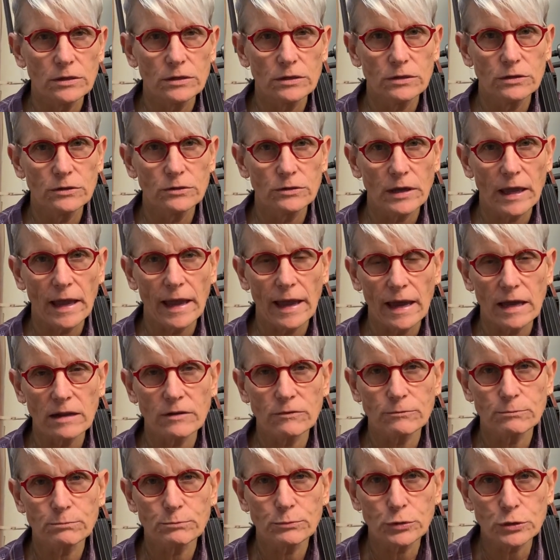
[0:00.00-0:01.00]
You
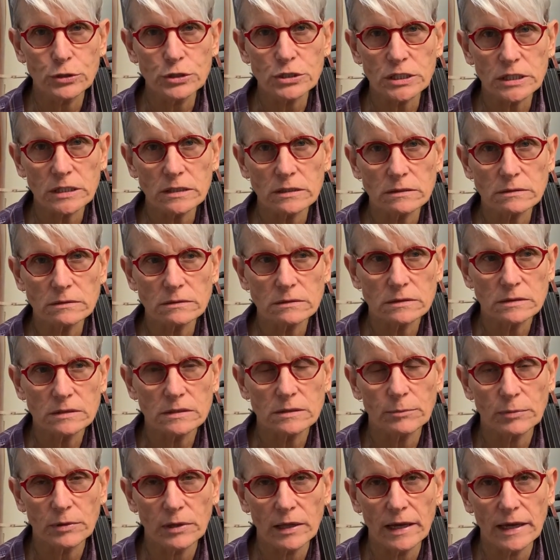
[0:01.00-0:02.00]
can push it to
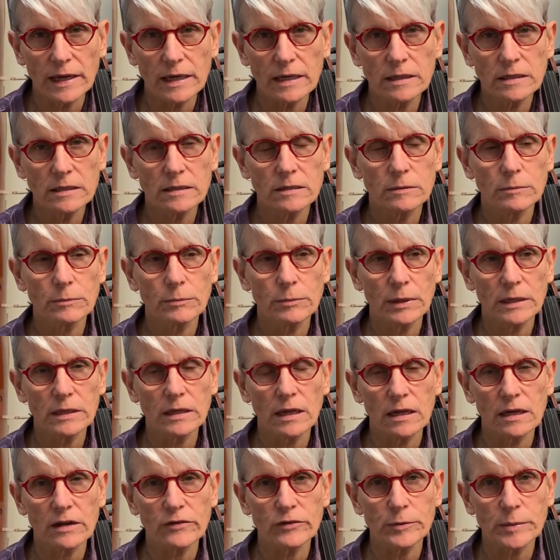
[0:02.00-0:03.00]
play, but
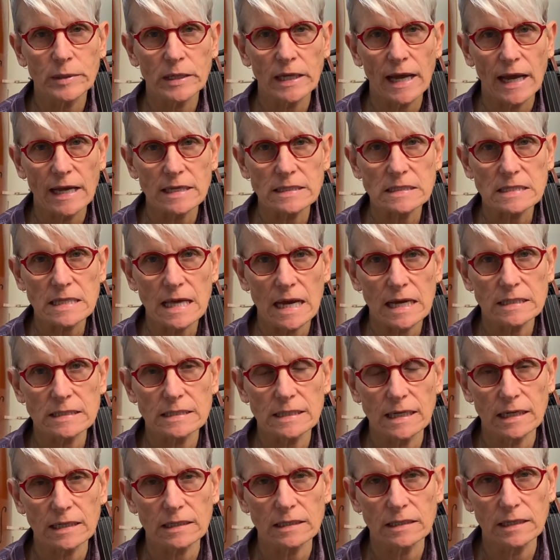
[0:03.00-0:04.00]
not everybody has that
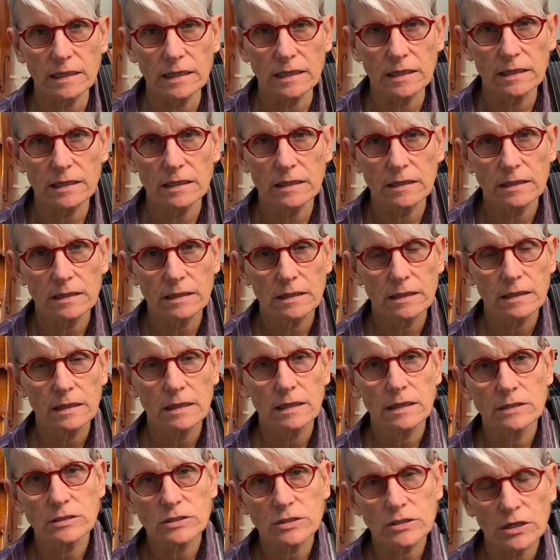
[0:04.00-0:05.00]
technique.
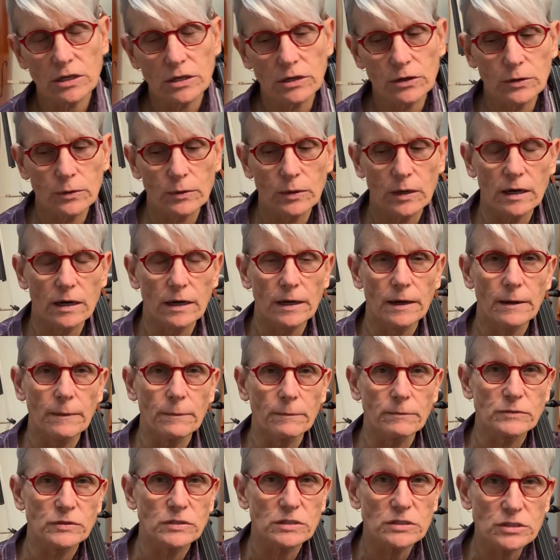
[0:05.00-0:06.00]
So
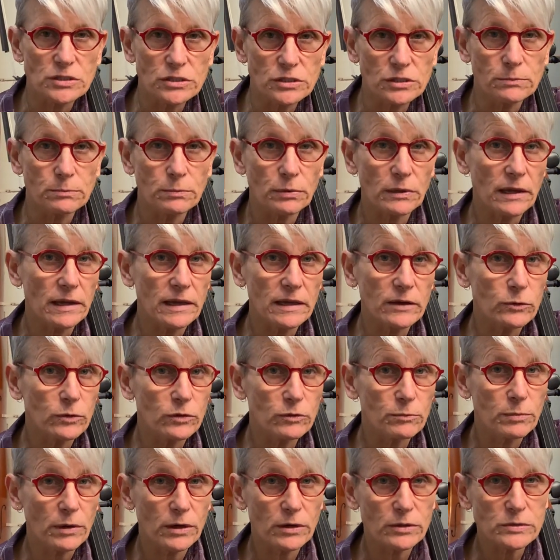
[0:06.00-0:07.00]
since you're playing
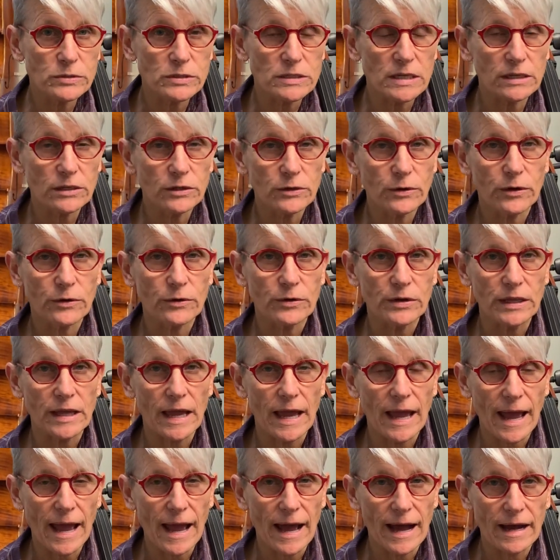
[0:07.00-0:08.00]
with bows that you already
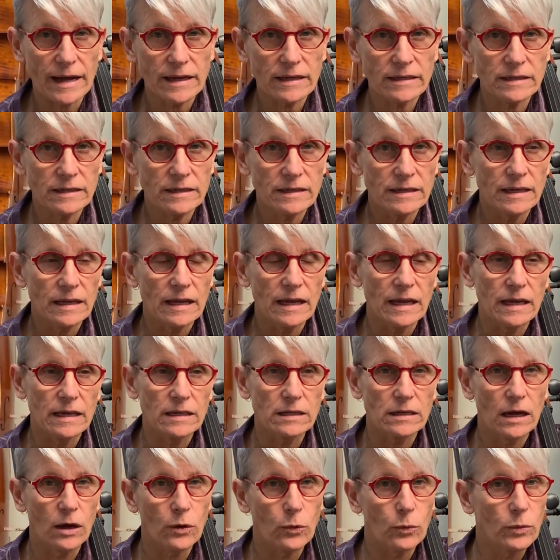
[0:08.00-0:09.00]
had and
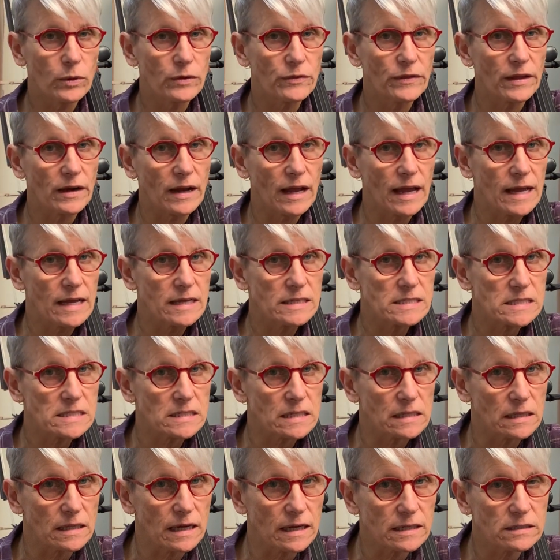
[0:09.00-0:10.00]
not one that I
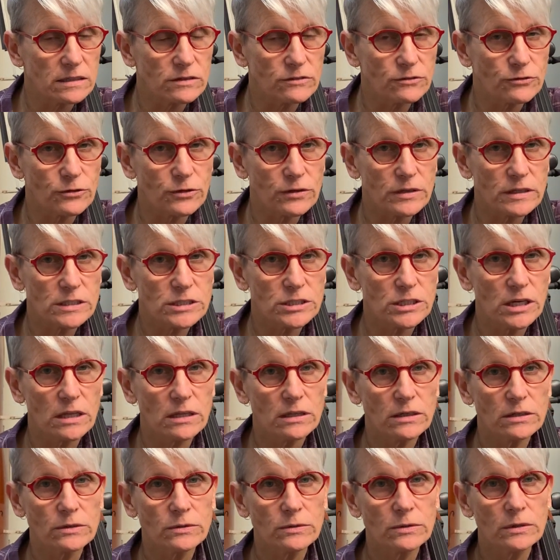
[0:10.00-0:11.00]
selected for the
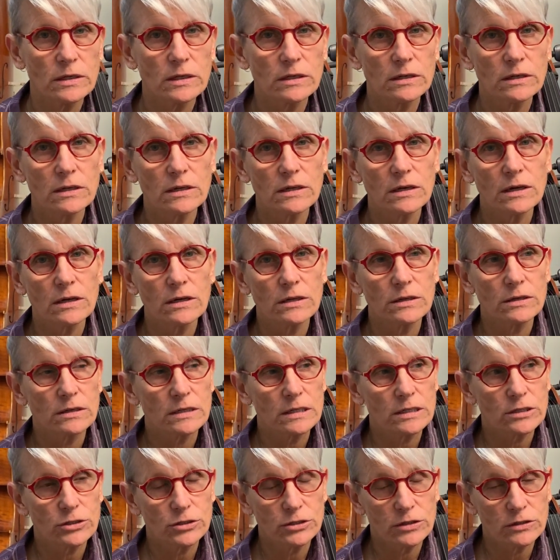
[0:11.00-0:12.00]
cello,
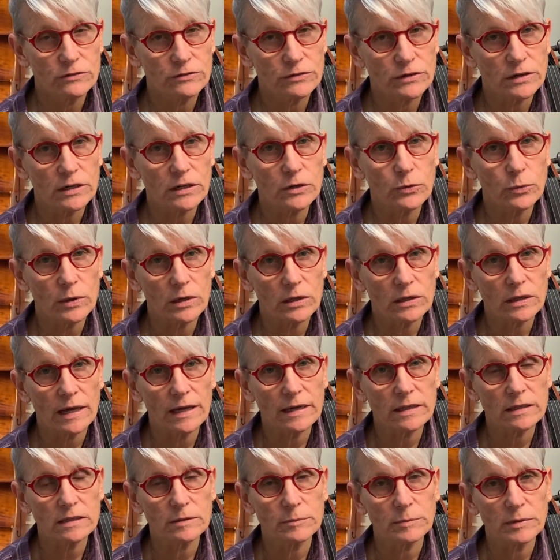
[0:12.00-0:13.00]
could very well
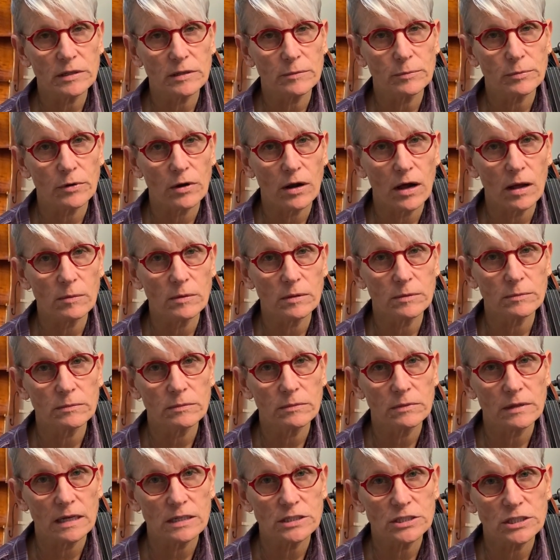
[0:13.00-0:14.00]
likely be the problem.
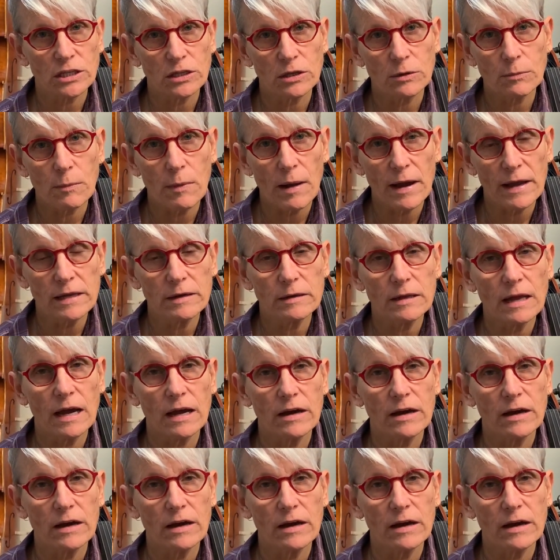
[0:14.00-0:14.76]
That cello might